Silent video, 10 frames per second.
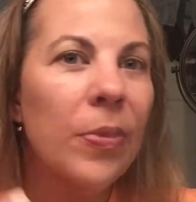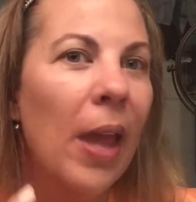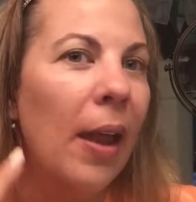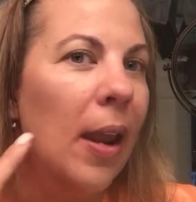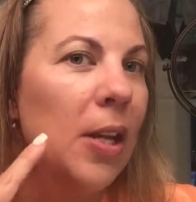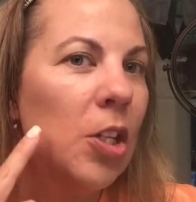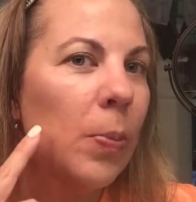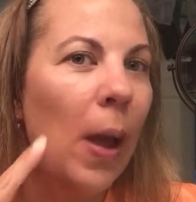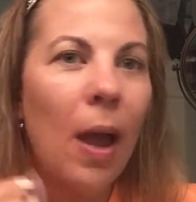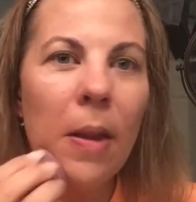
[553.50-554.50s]
That age
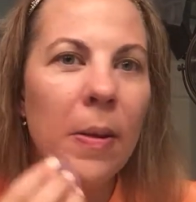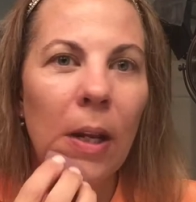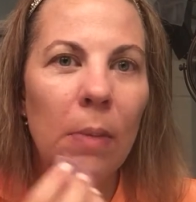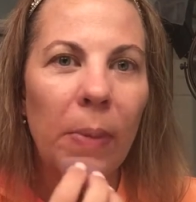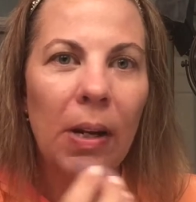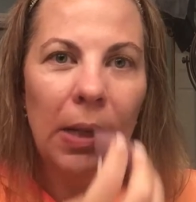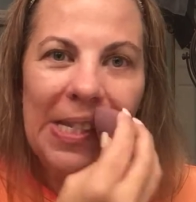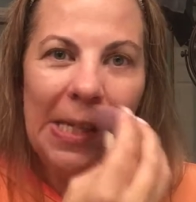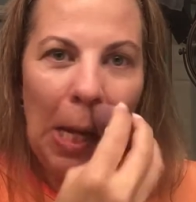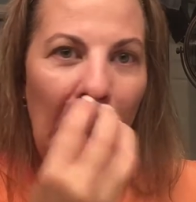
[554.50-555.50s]
spot, can barely
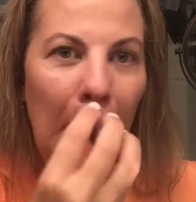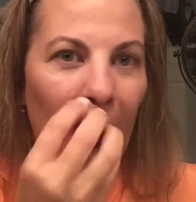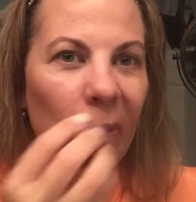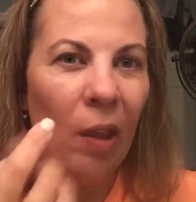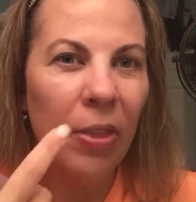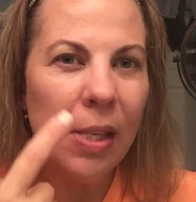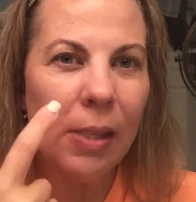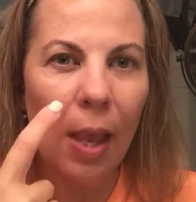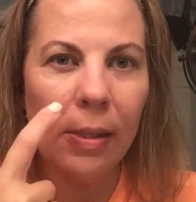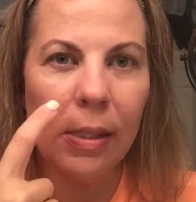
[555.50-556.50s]
see it. Now this
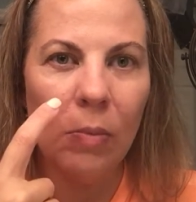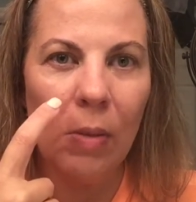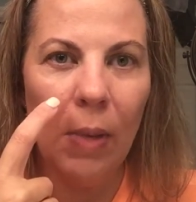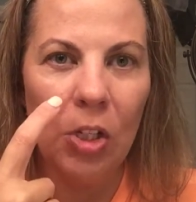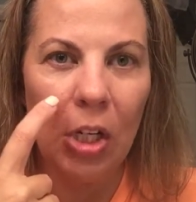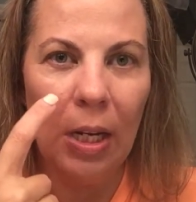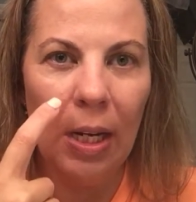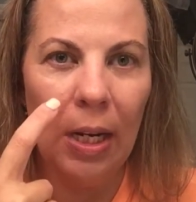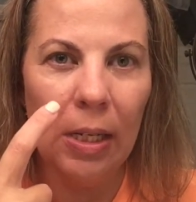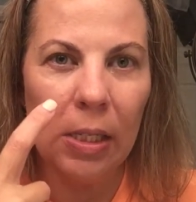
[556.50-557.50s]
has some dimension in
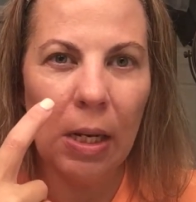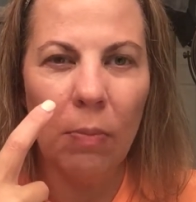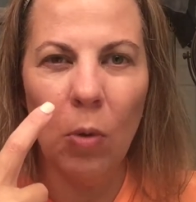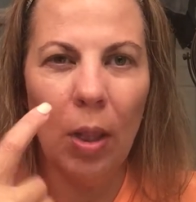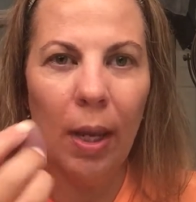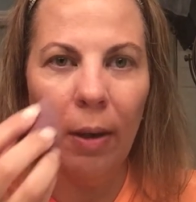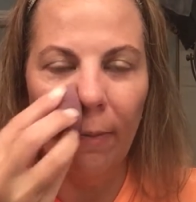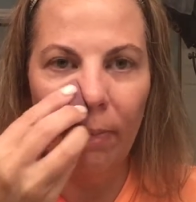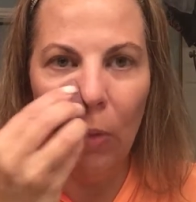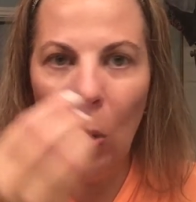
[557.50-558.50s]
it. It's more like a
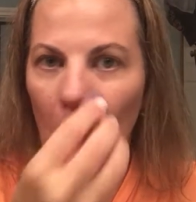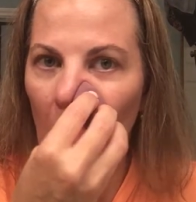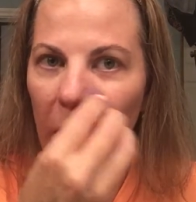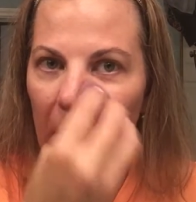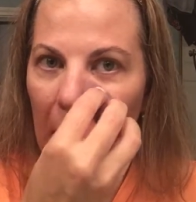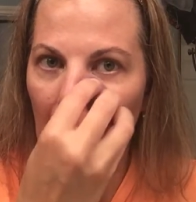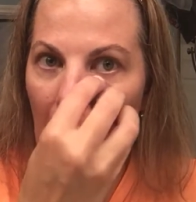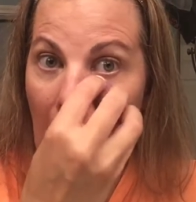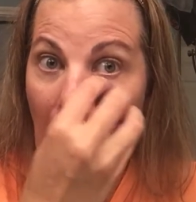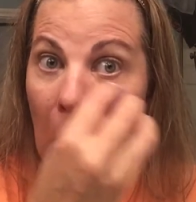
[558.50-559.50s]
mole thing,
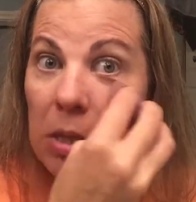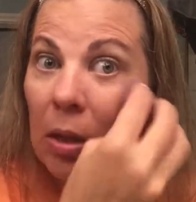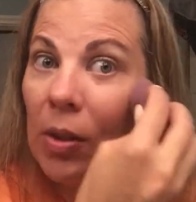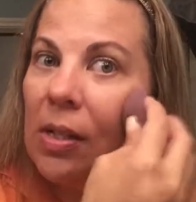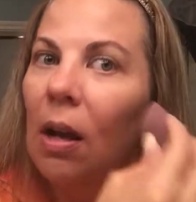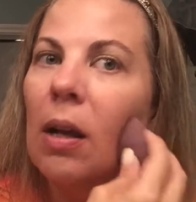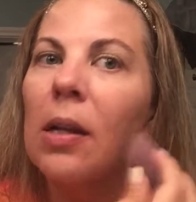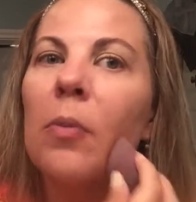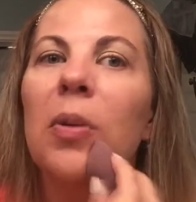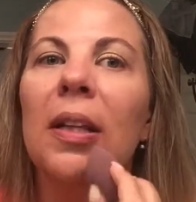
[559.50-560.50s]
so it's not going
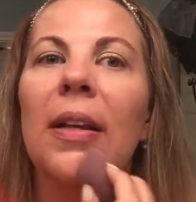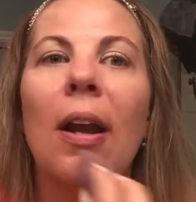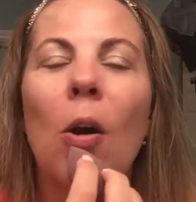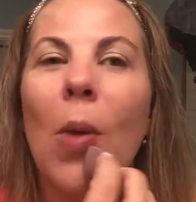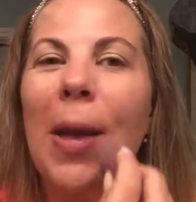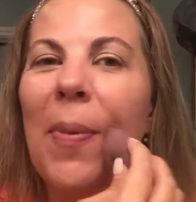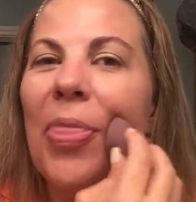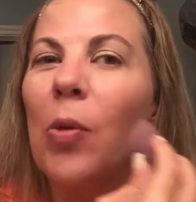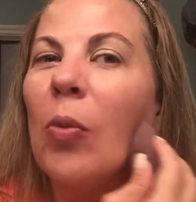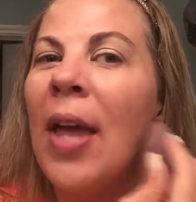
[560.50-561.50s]
to completely go away, but
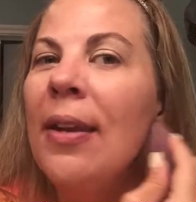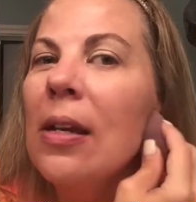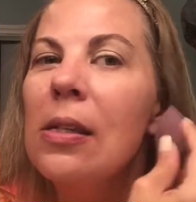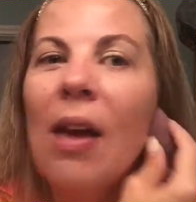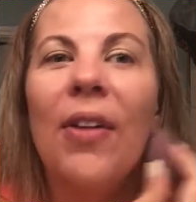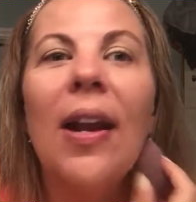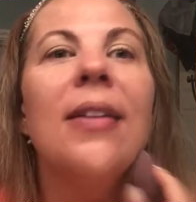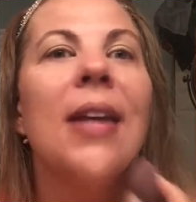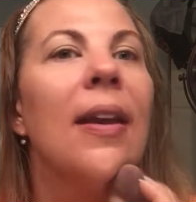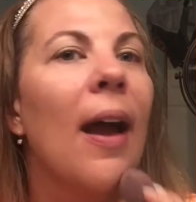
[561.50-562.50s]
the redness of it I
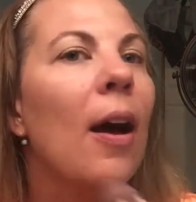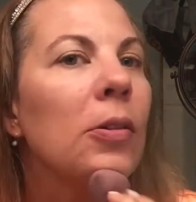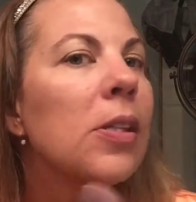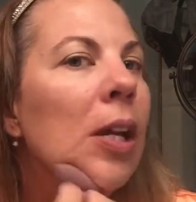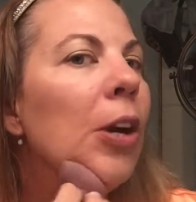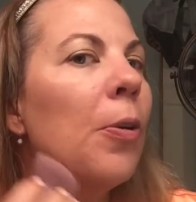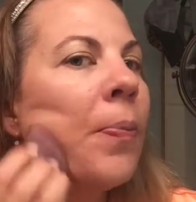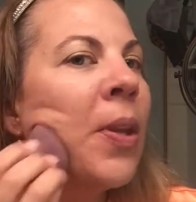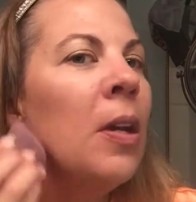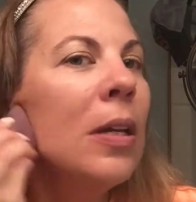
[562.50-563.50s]
take out, so
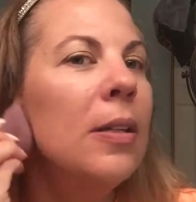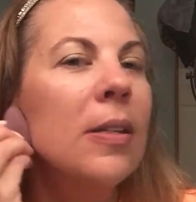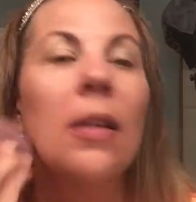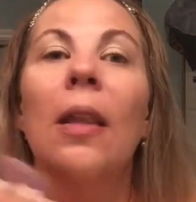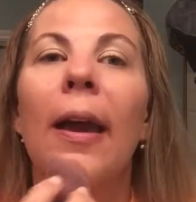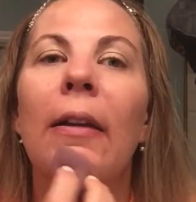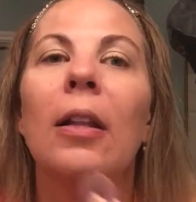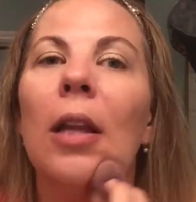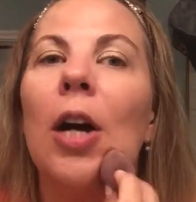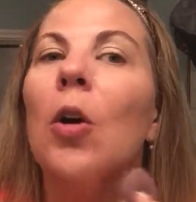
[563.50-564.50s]
it doesn't like
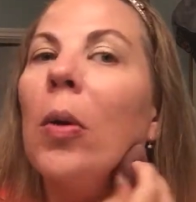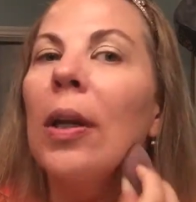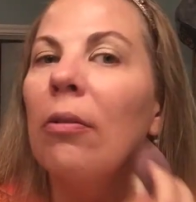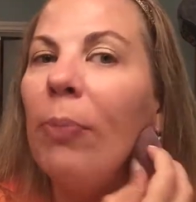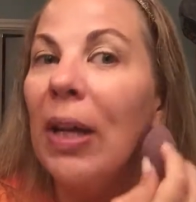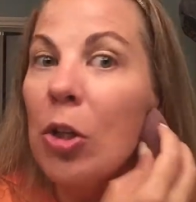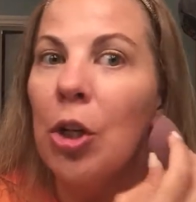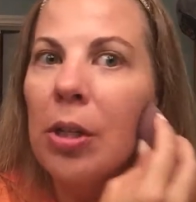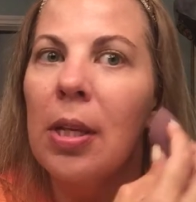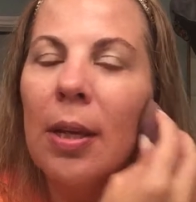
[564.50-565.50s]
glow in
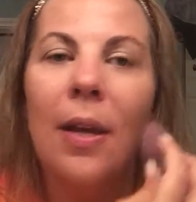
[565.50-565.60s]
pictures.